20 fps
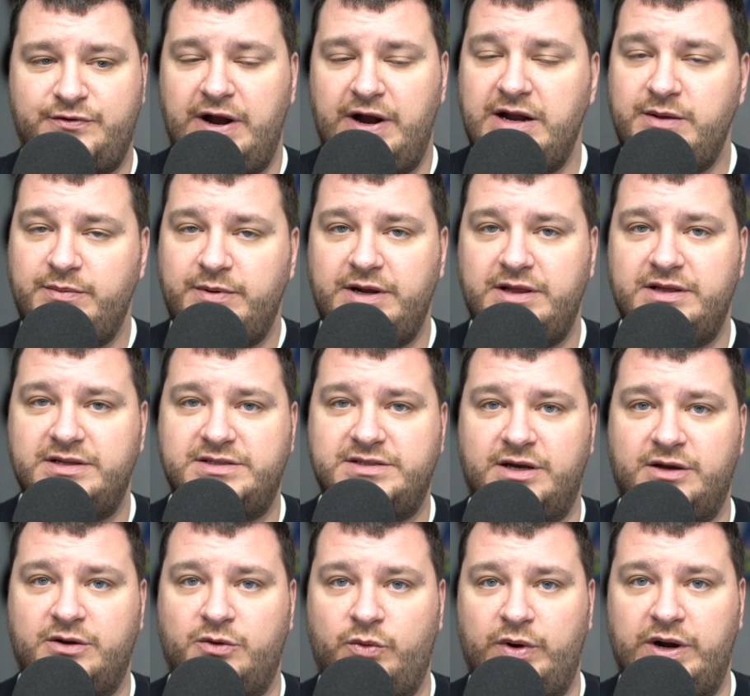for anybody that's
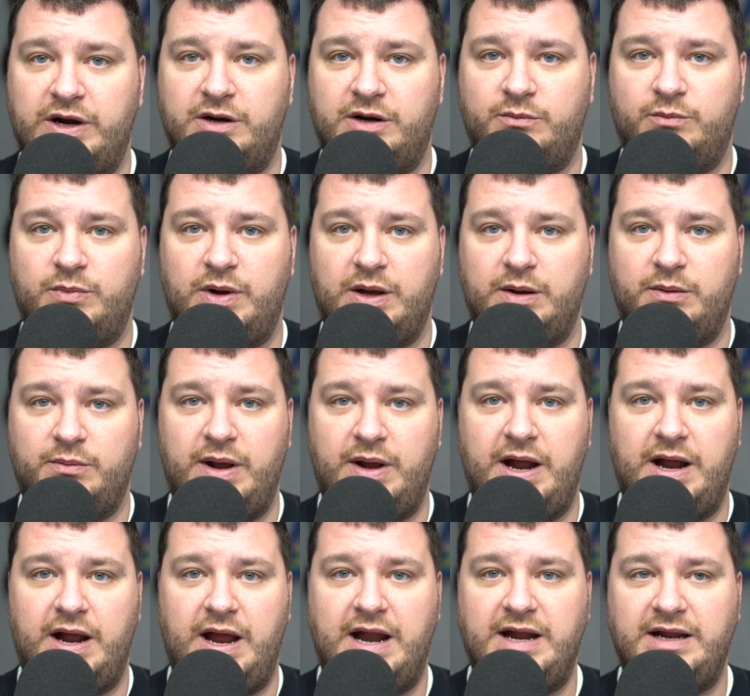unaware,
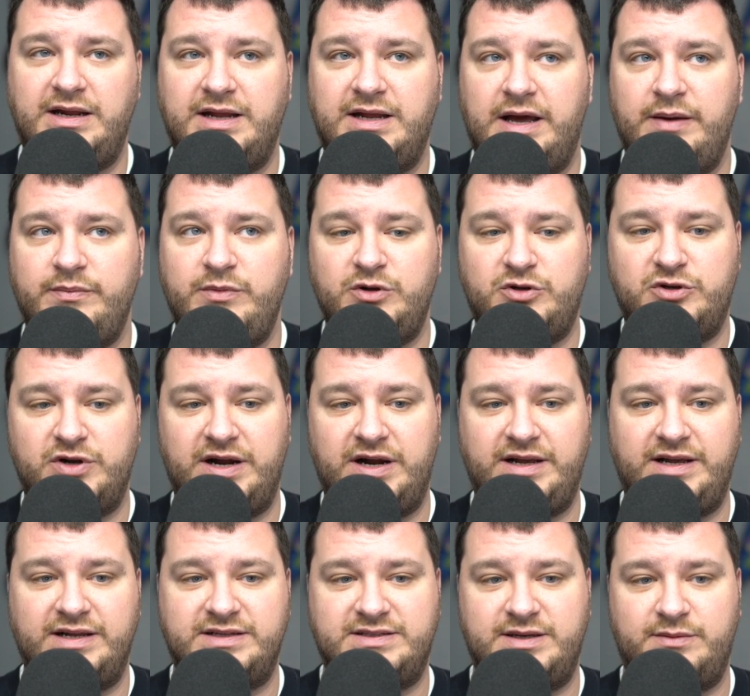anytime you try to
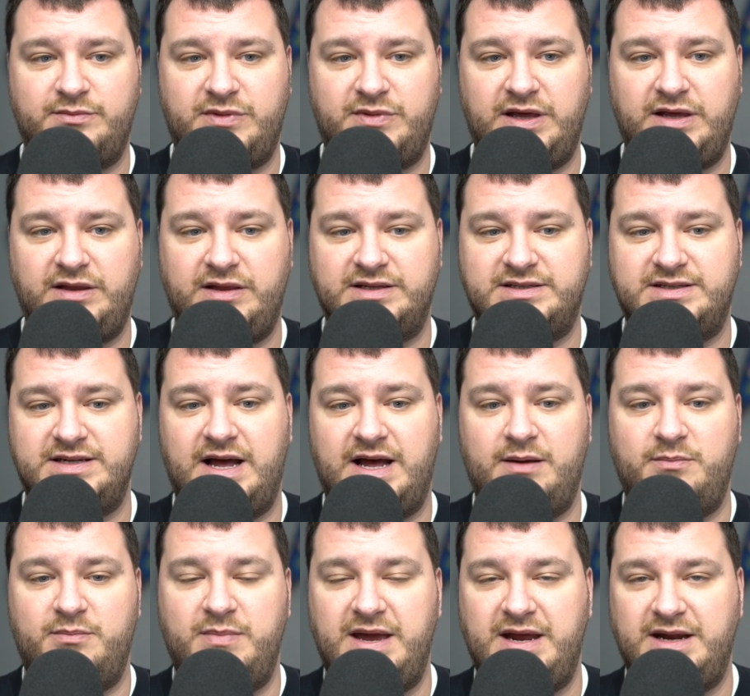get something that's
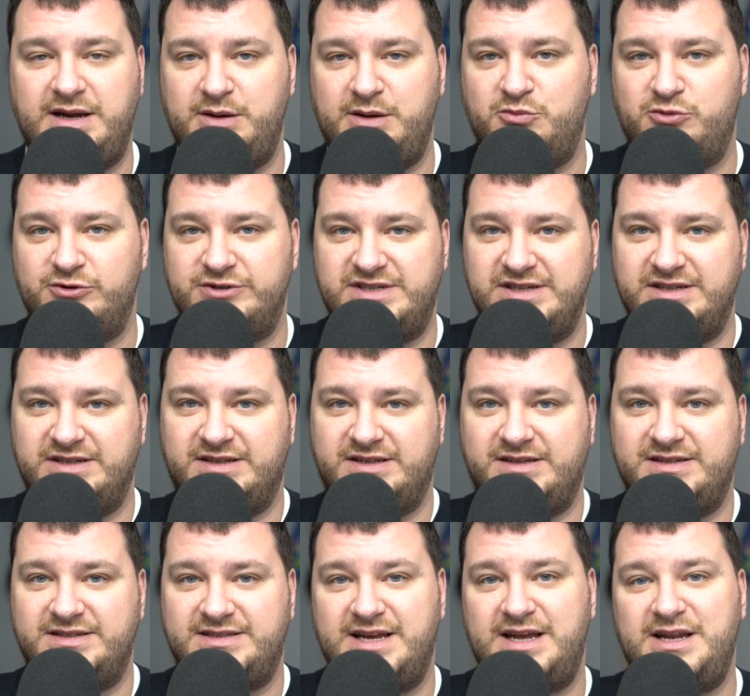not made in
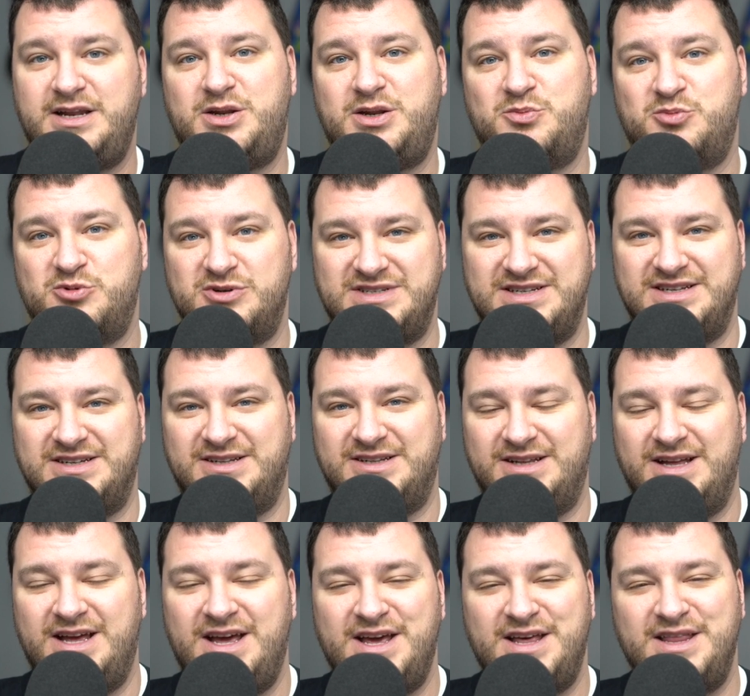Brazil sent to
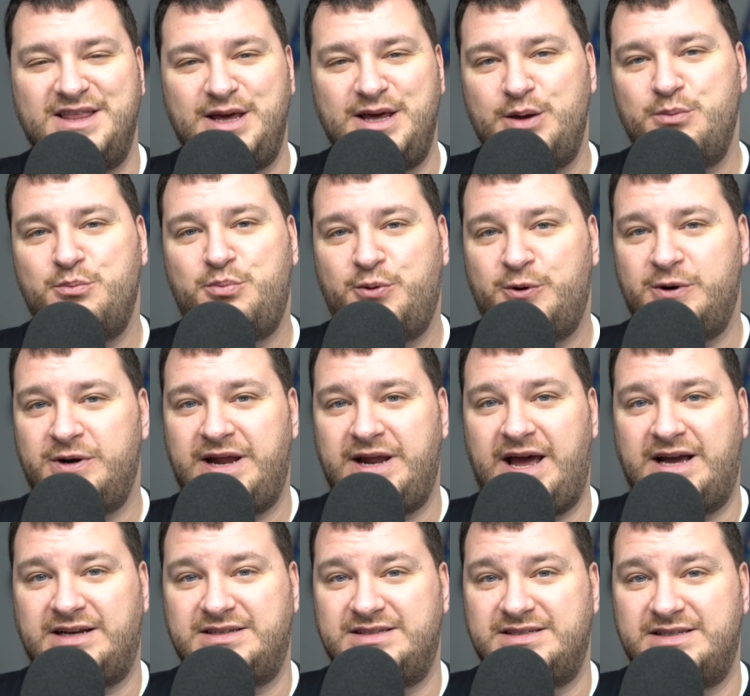Brazil, the import
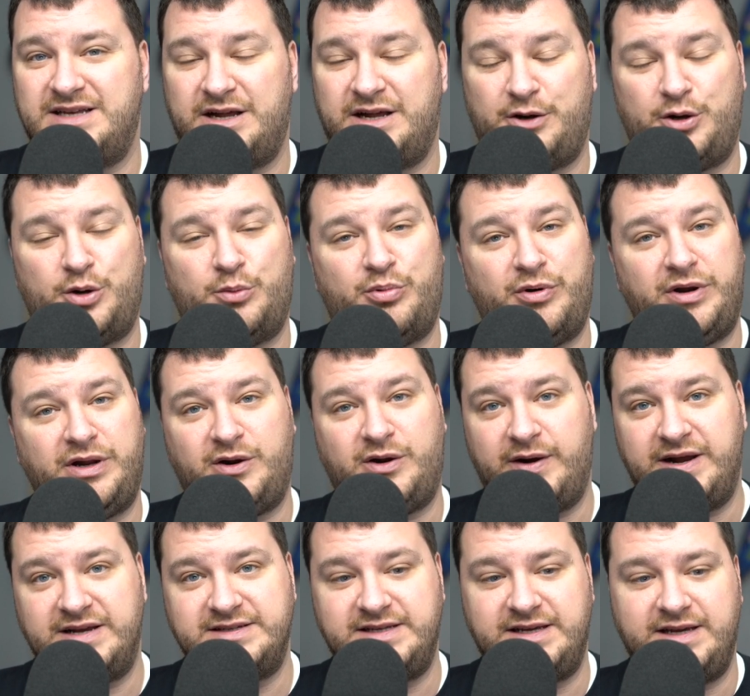taxes on it are pretty
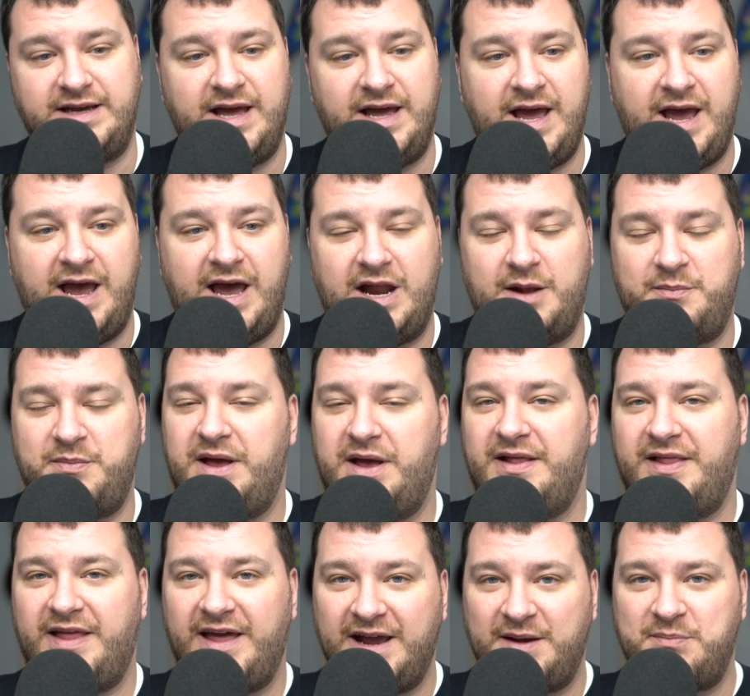crazy. And I'm
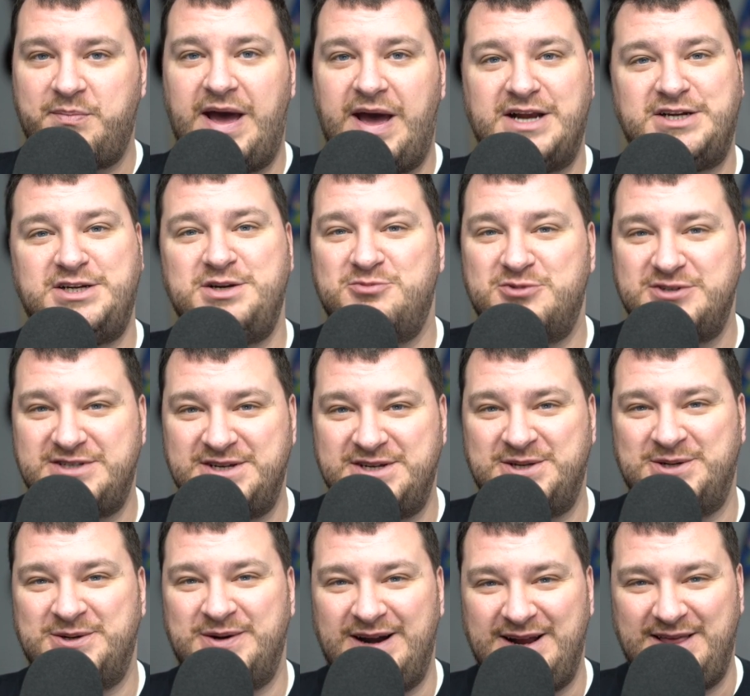not like bashing
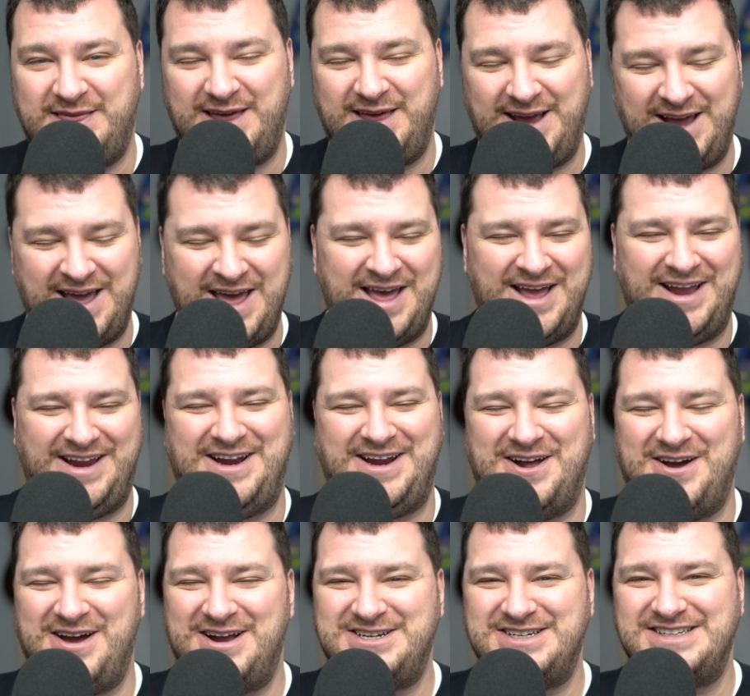Brazil or anything. You
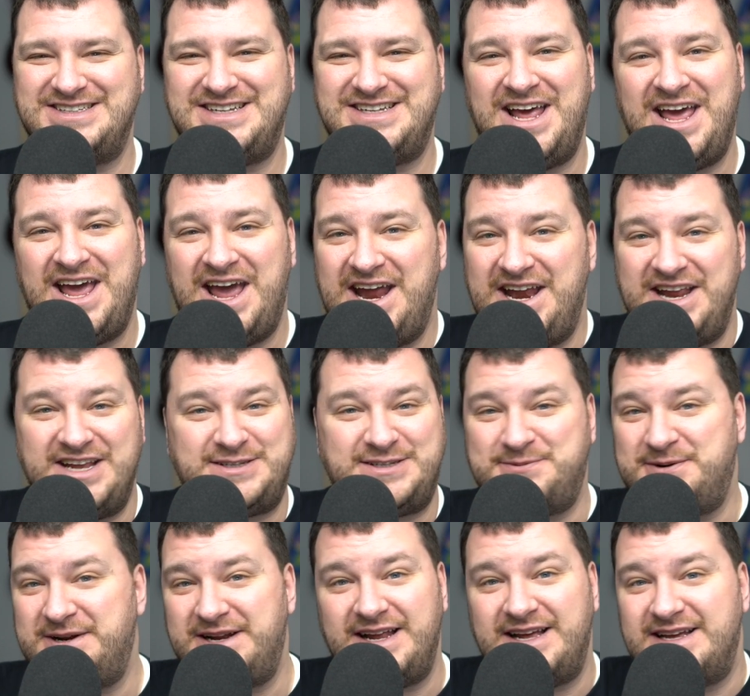know, I just, it is
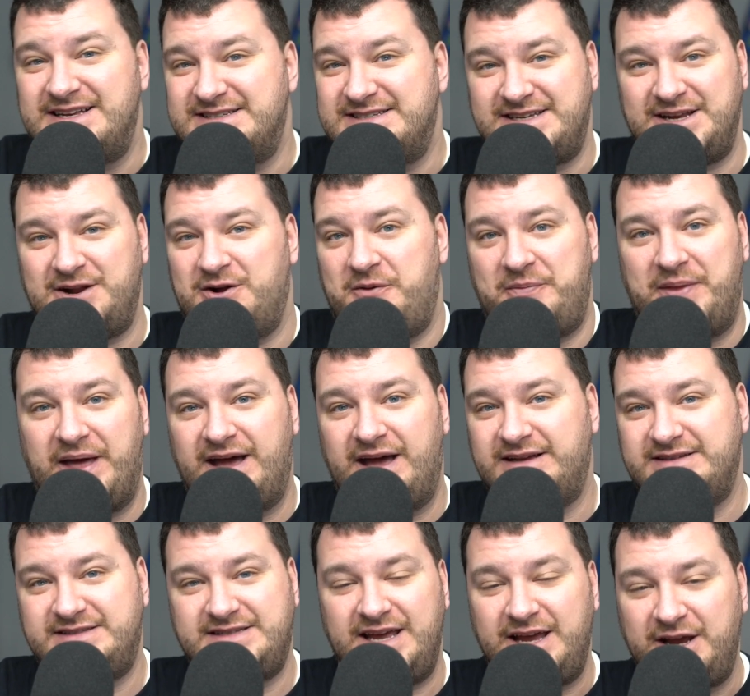what it is. You know, I'm
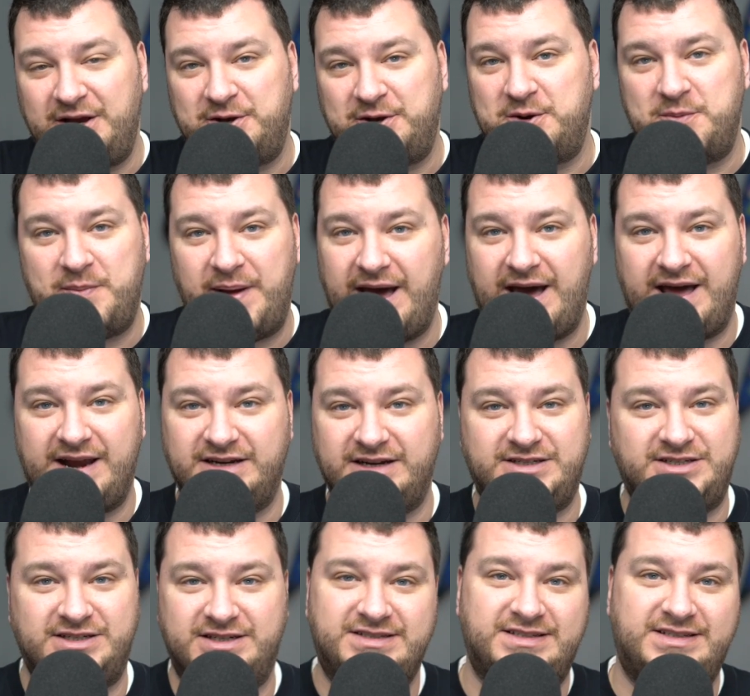not saying good or bad.
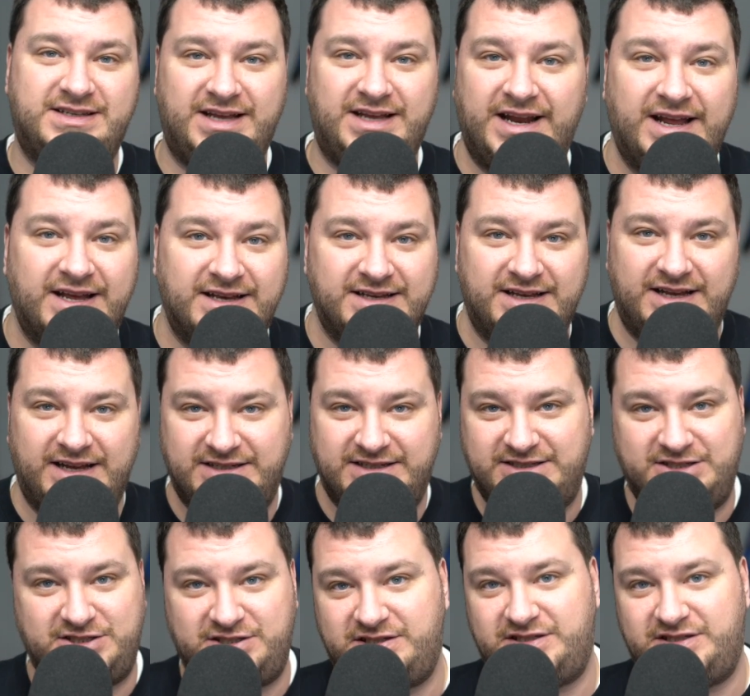It's just, it's